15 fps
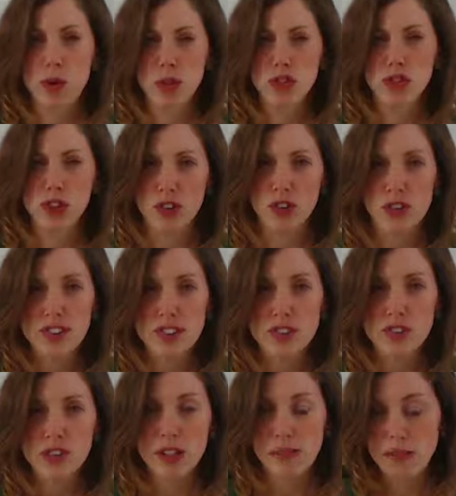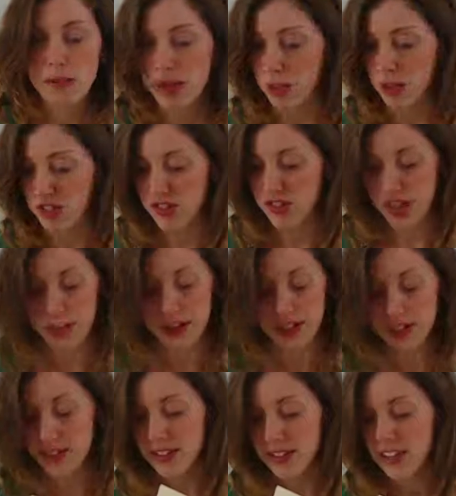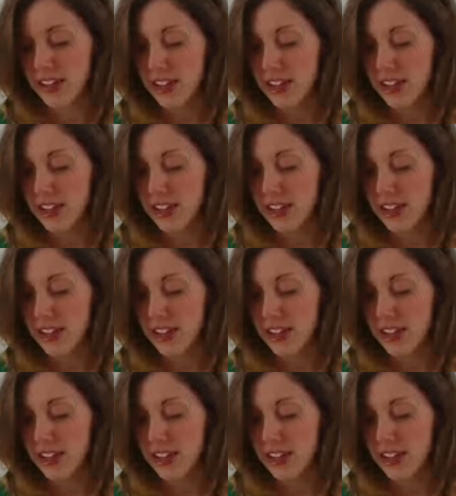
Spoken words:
or circle. It doesn't really matter what shape it is.